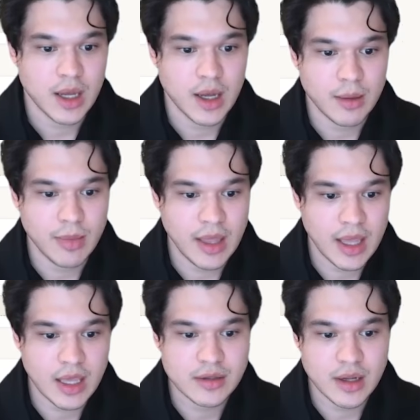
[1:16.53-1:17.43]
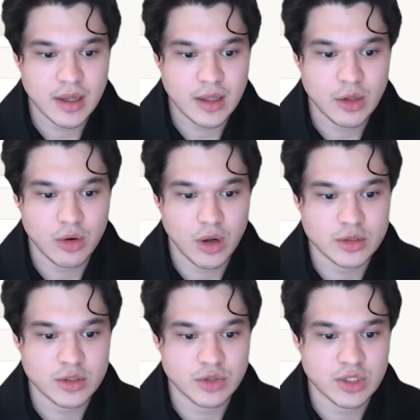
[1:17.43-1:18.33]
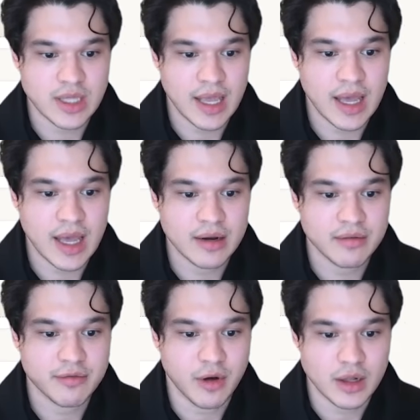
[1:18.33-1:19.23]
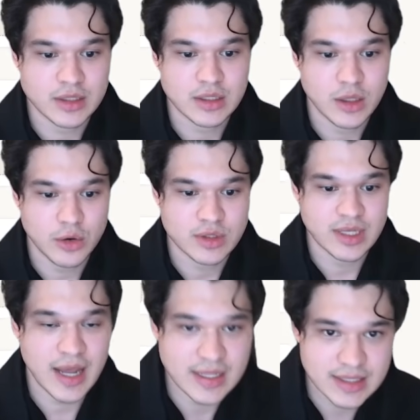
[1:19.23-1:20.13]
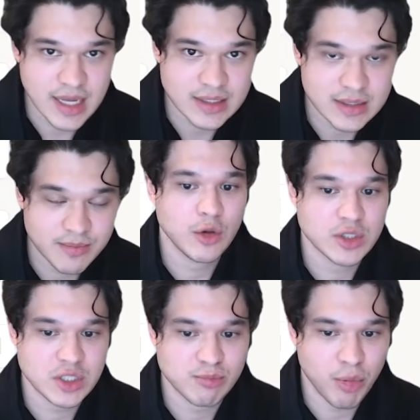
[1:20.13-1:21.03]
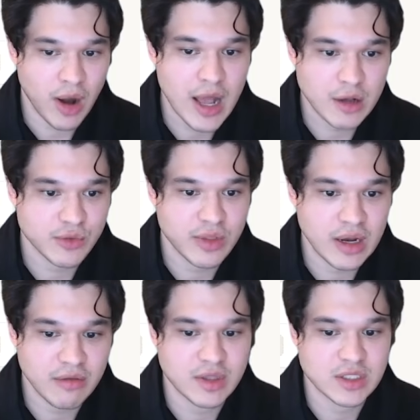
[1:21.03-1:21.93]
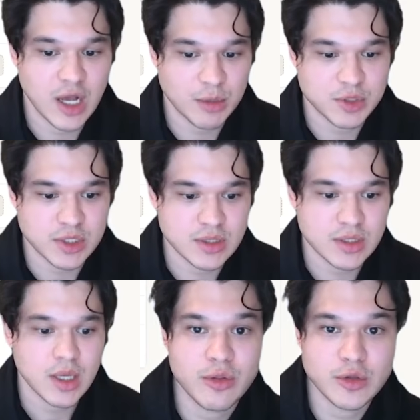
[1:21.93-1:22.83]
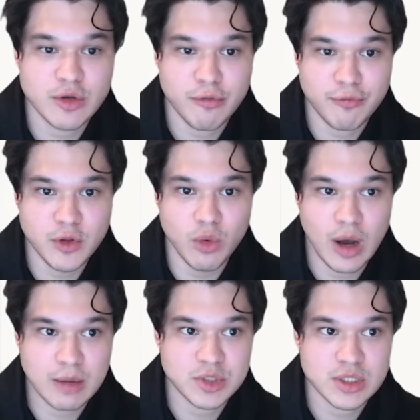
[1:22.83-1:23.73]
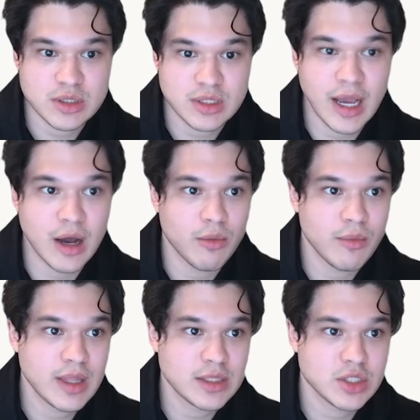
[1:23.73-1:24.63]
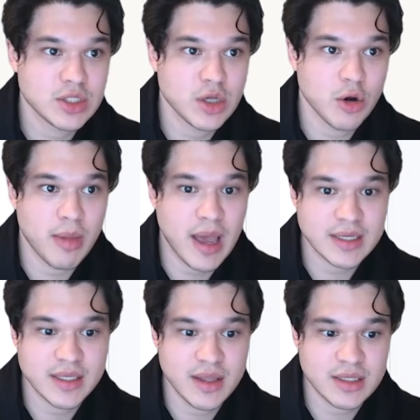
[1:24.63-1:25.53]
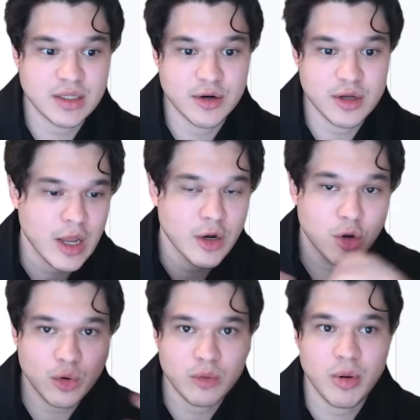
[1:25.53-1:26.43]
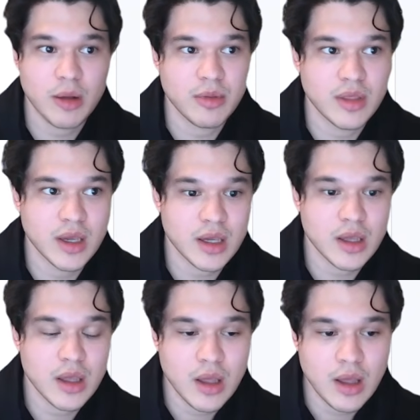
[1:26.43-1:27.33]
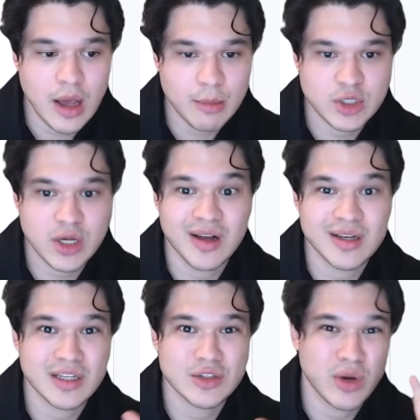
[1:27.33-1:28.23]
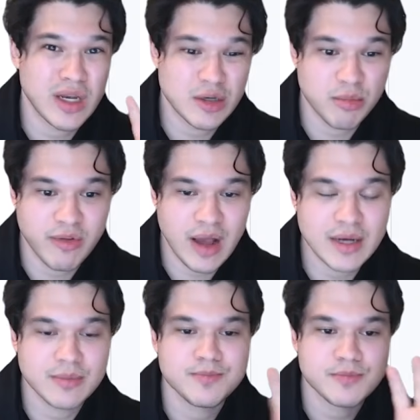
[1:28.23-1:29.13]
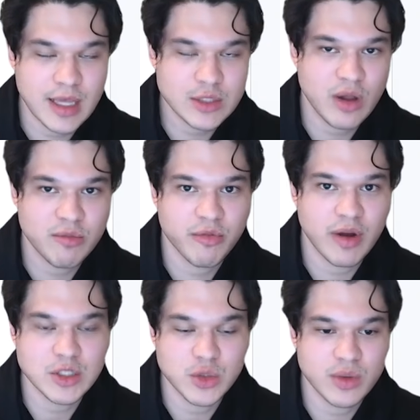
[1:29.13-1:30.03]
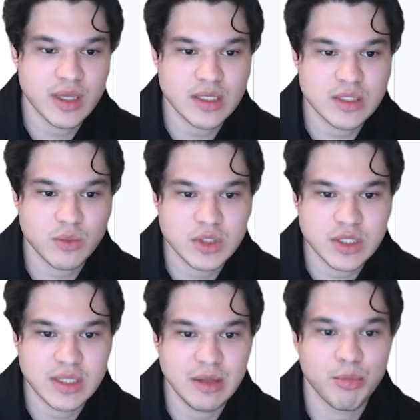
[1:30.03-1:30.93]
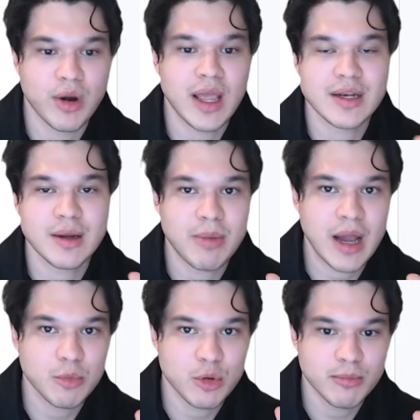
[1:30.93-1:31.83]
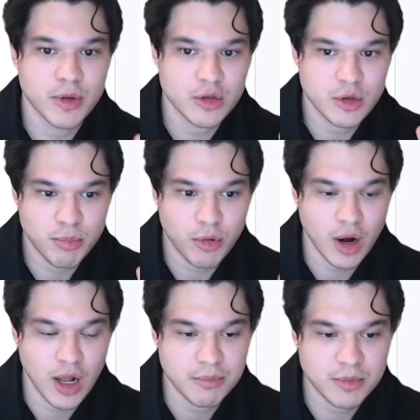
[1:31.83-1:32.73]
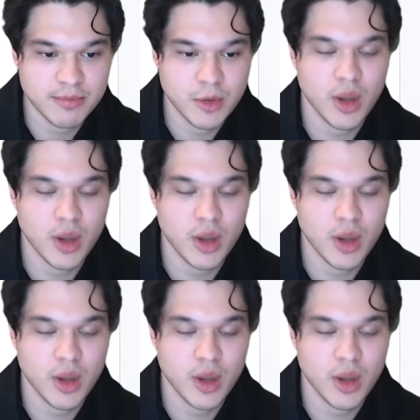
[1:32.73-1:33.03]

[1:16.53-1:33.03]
And you can also just add fonts, logos, and assets. Now you can just browse with any of these options. So those are a few options. Now, let's just go back to this here. Now I know you're probably thinking, how much context do I need to provide? And that's why I provided you with this, which is the Brand Bible Builder prompt.